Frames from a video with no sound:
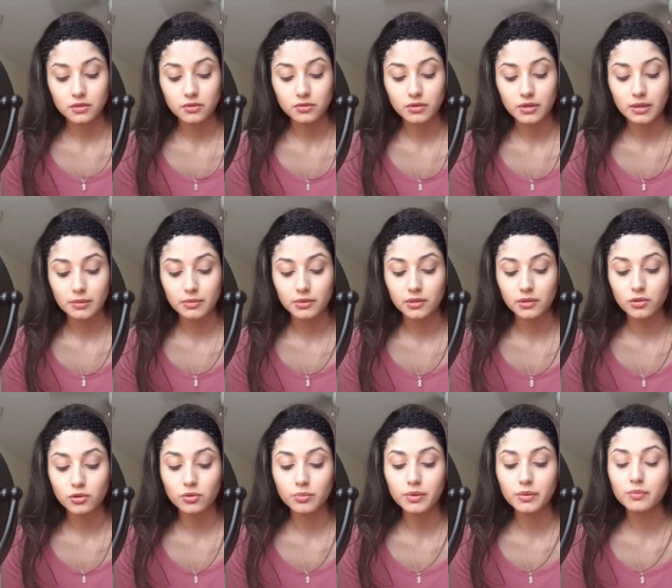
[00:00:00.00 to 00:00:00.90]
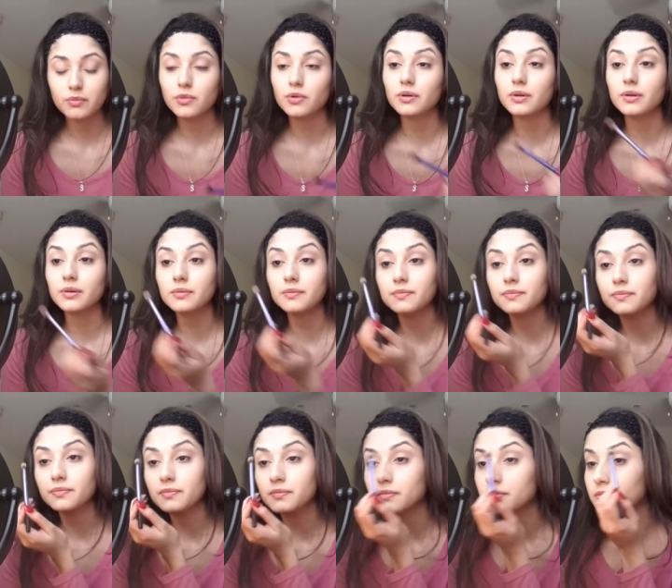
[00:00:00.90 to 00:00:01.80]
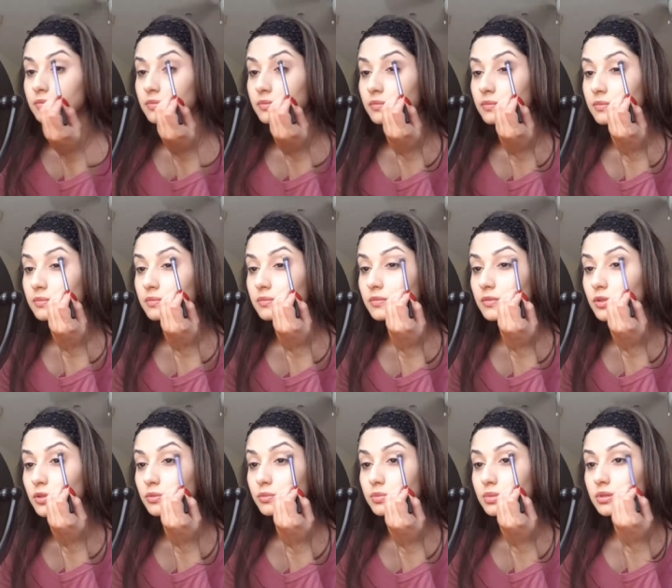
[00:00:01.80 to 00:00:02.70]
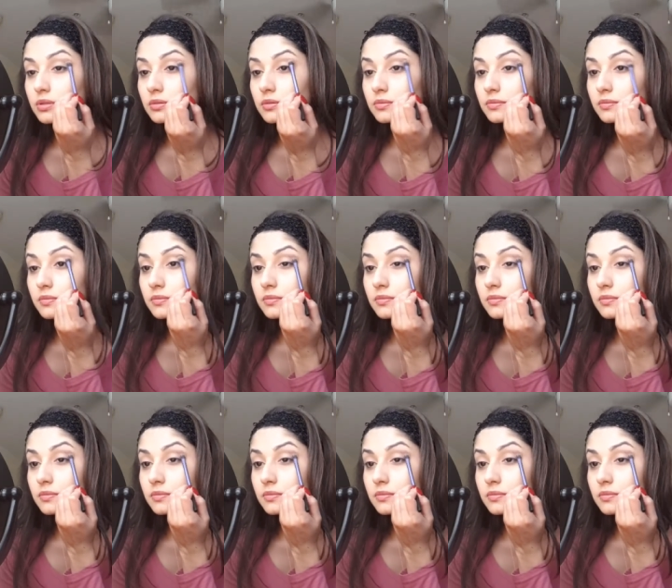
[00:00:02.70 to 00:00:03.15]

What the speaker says: Grab a little bit more. Oops.